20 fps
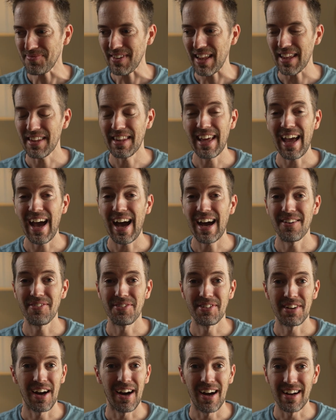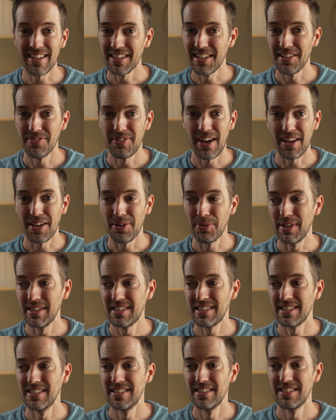they have cognitive
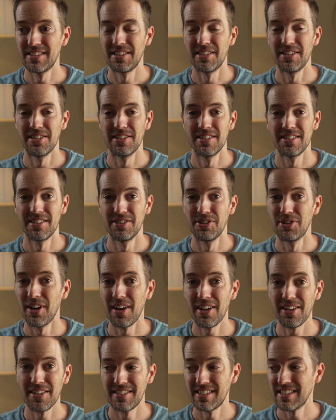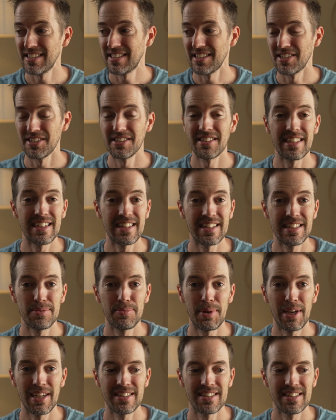evaluations. There's neurologists that are seeing these
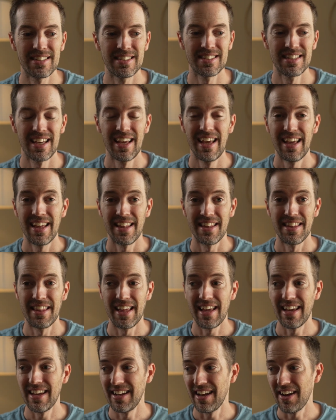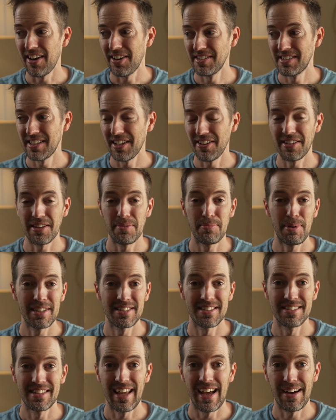patients. They are telling the
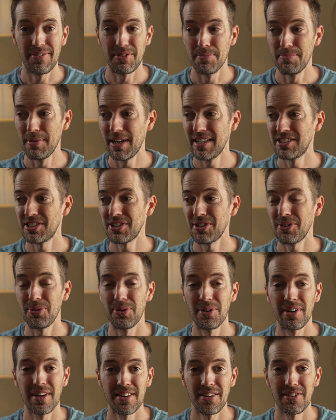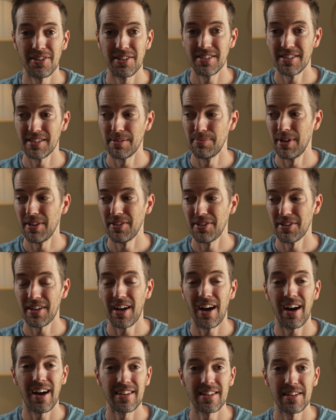patient they have dementia or some other
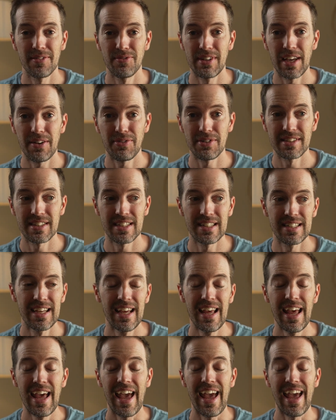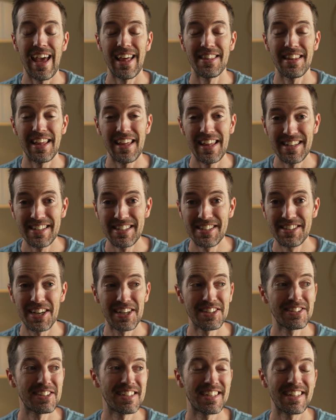cognitive deficit, and it
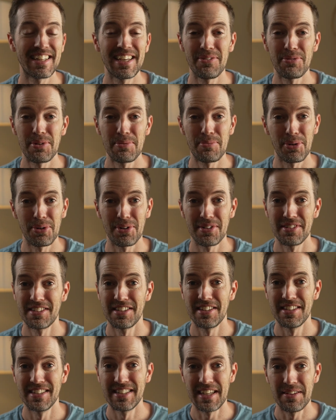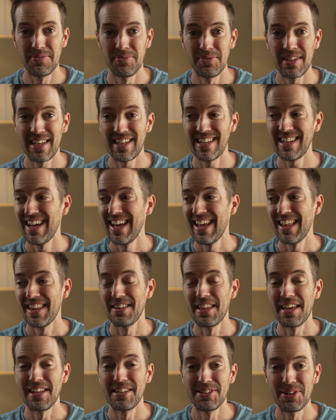doesn't get reported to the DMV.
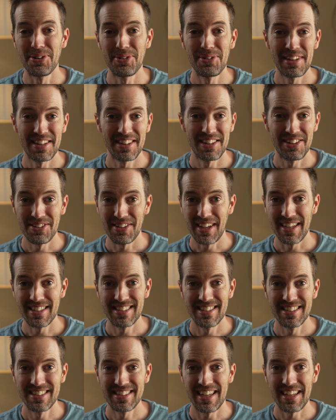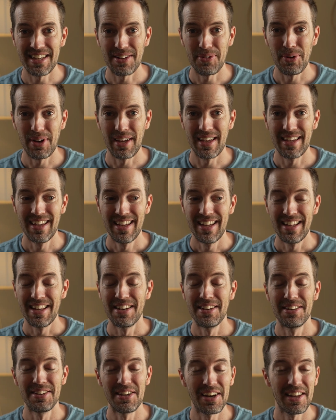They don't get their license taken away.
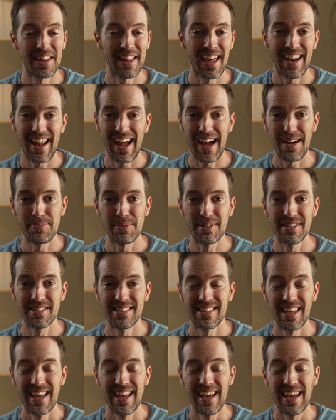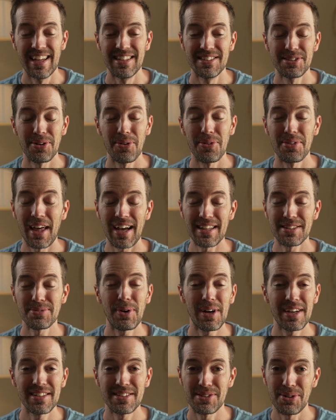None of that happens. And so that's
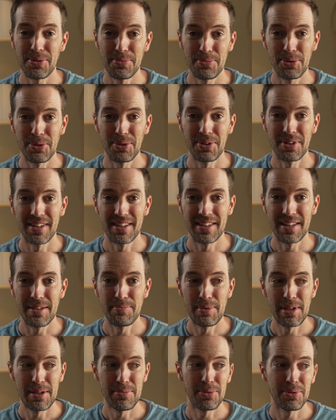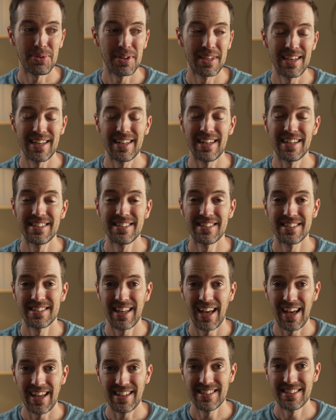why it's so important that people get
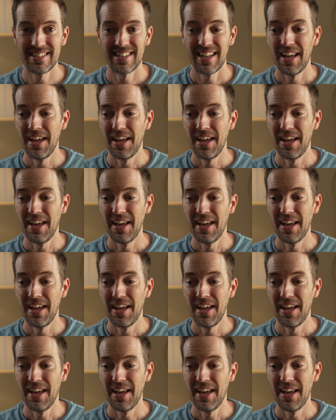assessed